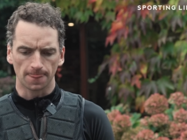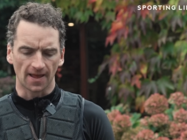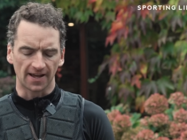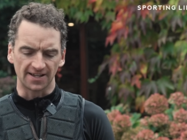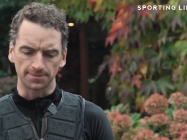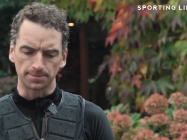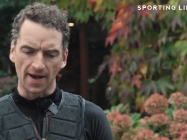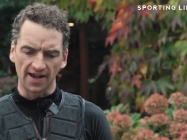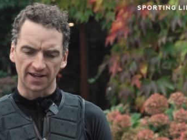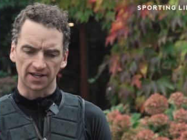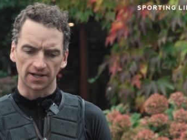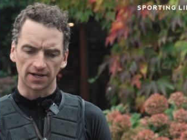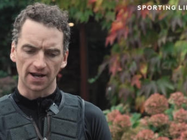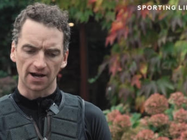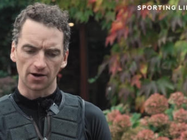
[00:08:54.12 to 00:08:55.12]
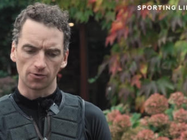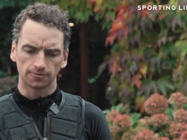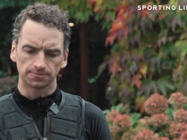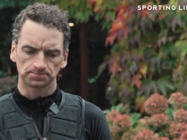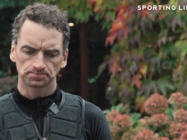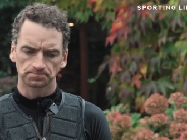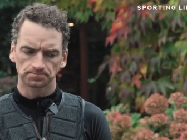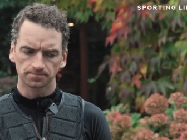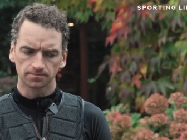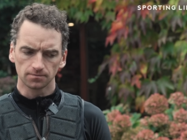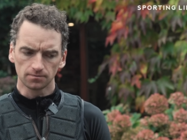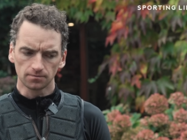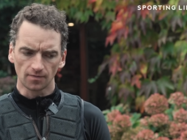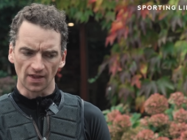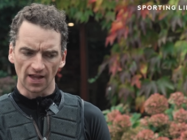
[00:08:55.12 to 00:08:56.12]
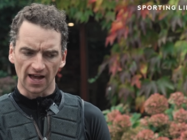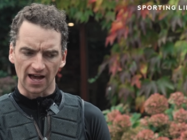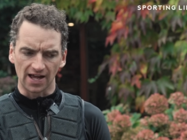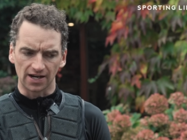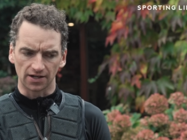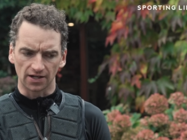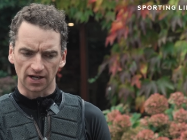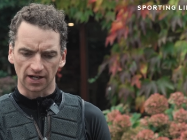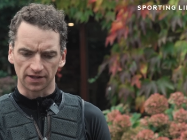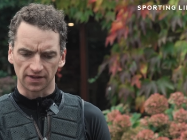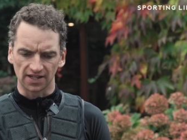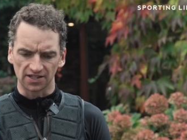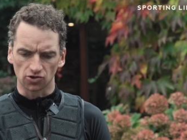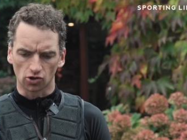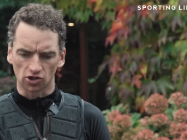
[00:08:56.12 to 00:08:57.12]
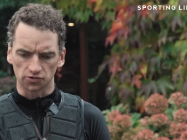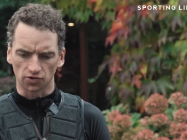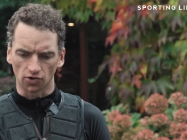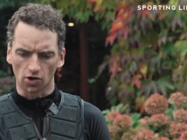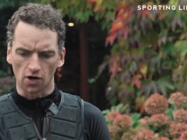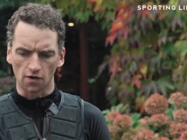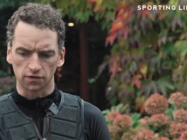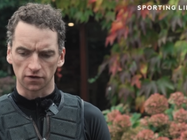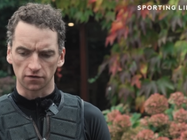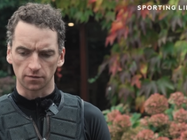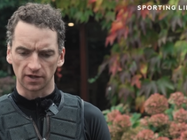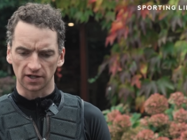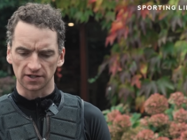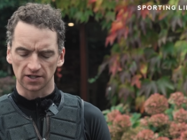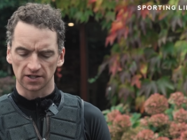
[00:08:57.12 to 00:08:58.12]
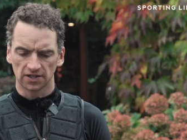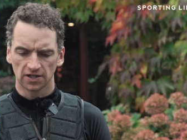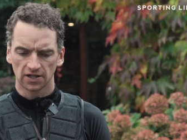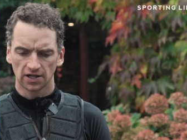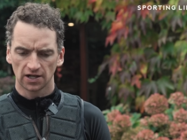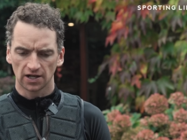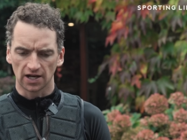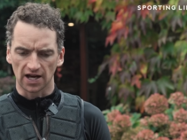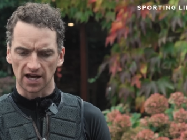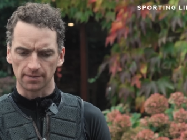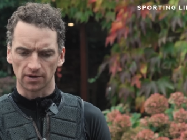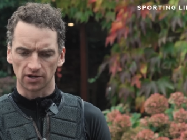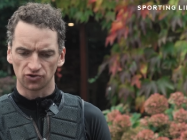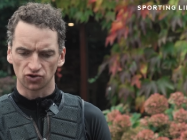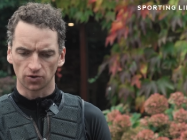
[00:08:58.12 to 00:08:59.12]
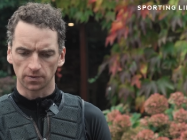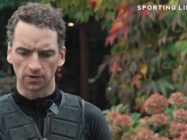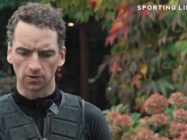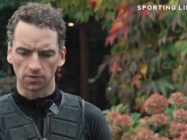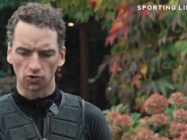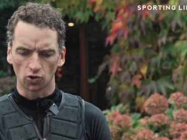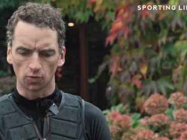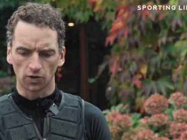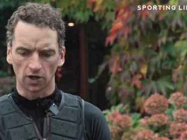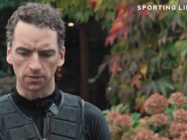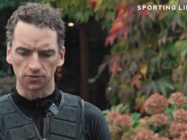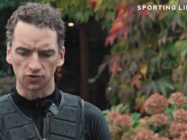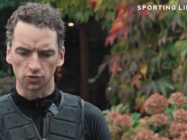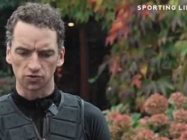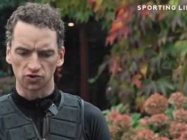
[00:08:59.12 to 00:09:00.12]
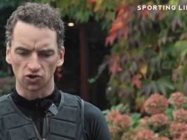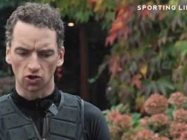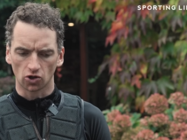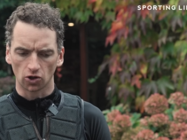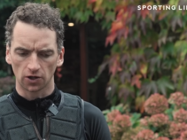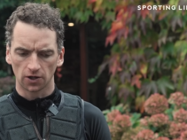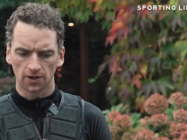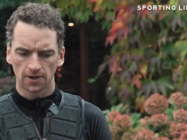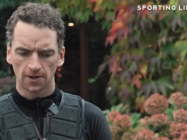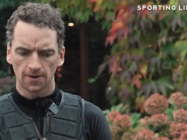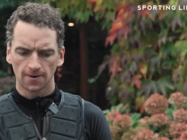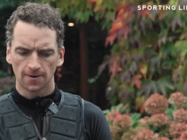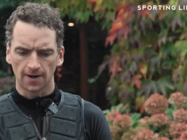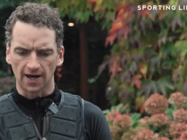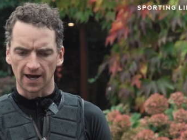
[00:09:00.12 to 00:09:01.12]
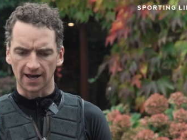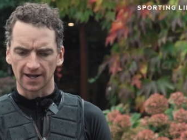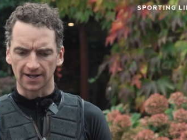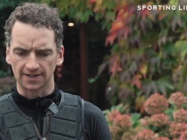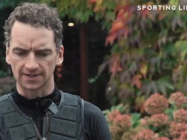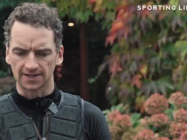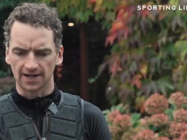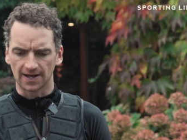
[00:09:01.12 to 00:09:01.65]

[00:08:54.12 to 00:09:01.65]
He's back in now, and I think he's a horse with an awful lot of ability. Jumping will be no problem to him at all, and